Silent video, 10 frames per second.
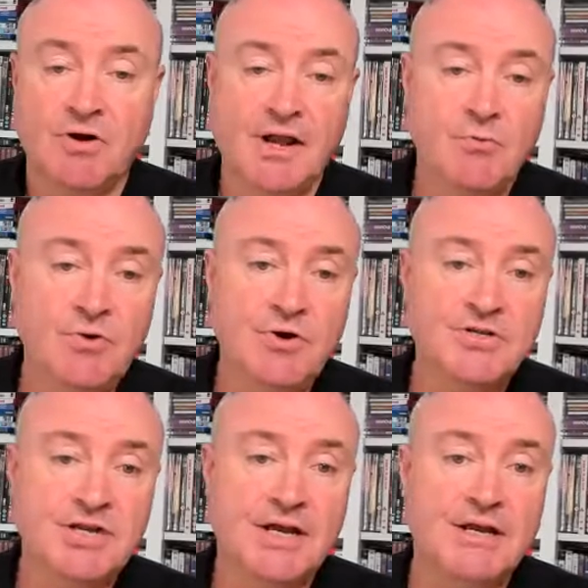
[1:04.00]
I
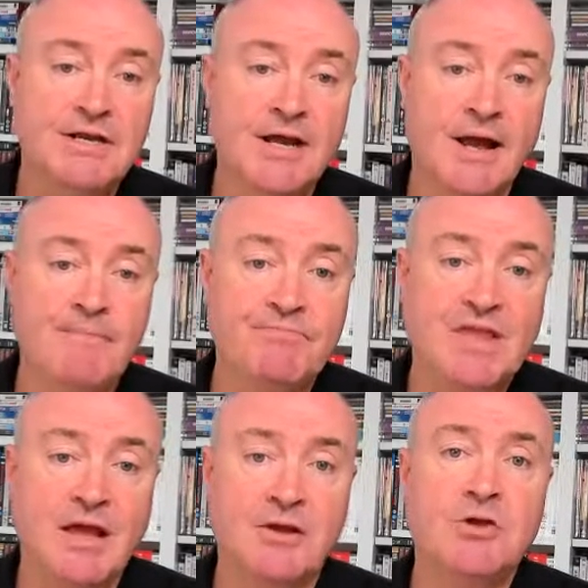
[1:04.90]
worked in
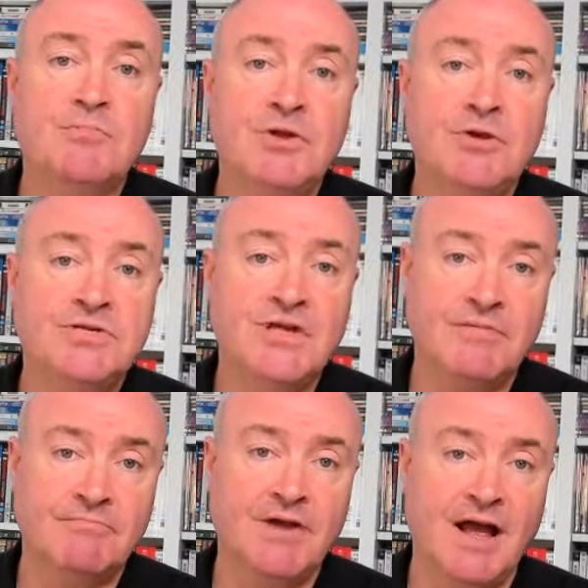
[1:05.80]

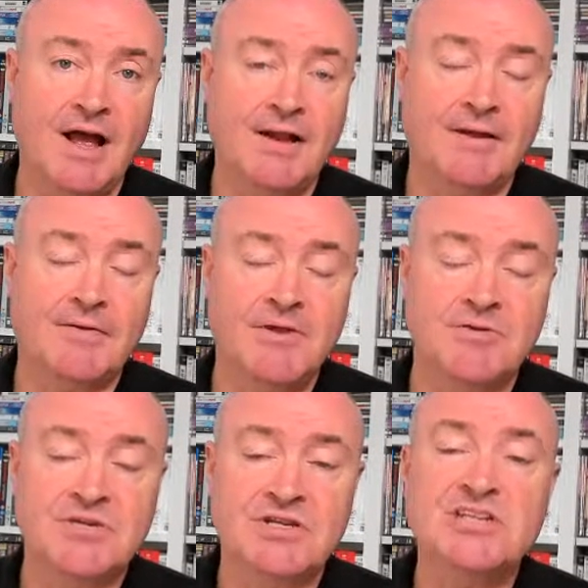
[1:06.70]
computing
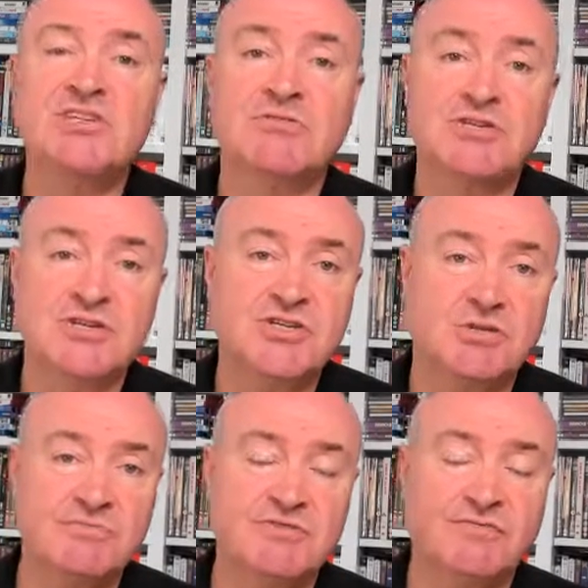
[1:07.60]
using digital
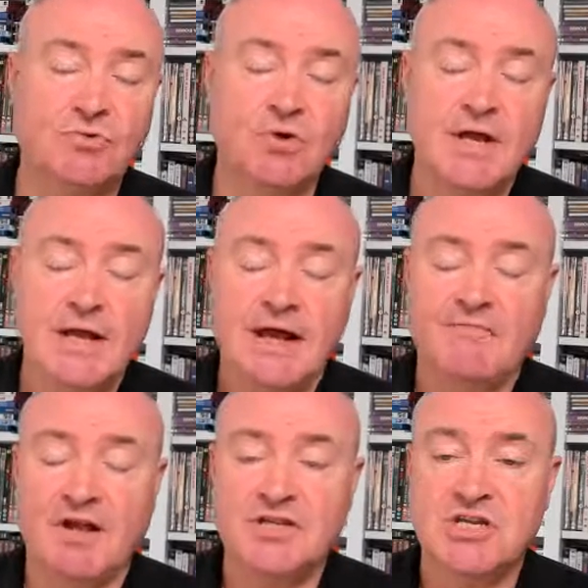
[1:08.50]
systems for
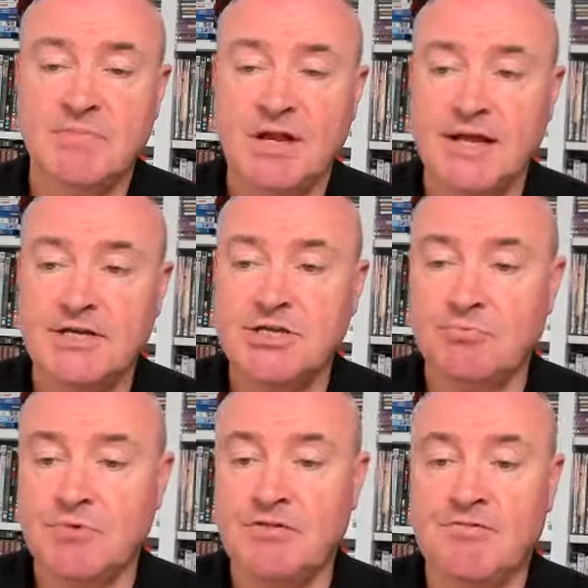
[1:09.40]
flight simulation
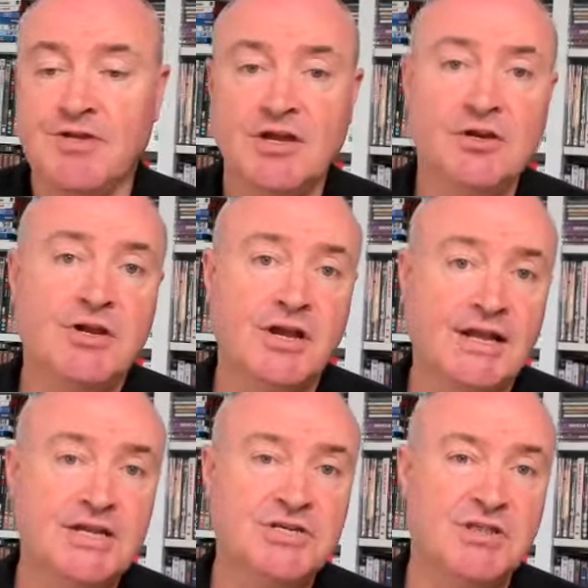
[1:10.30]
with the
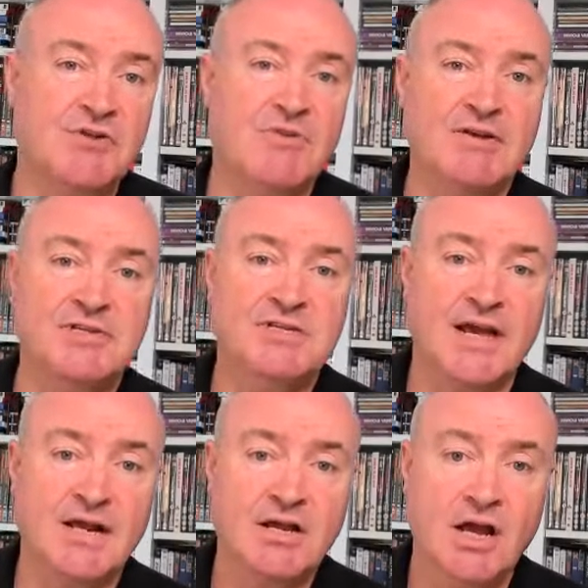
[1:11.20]
Hercules and the ground
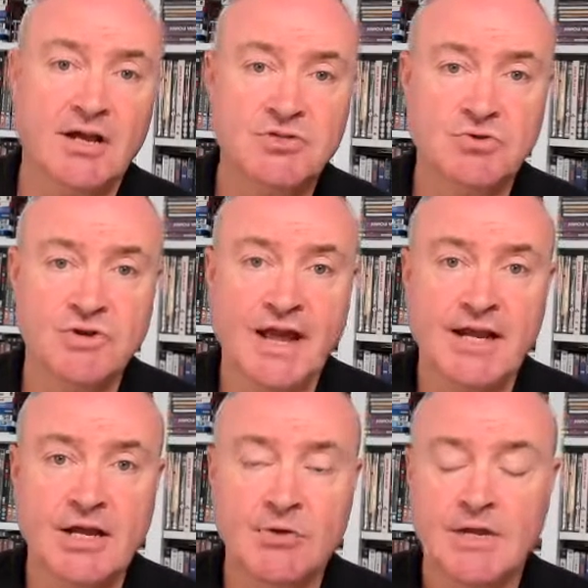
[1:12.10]
stack Tornado.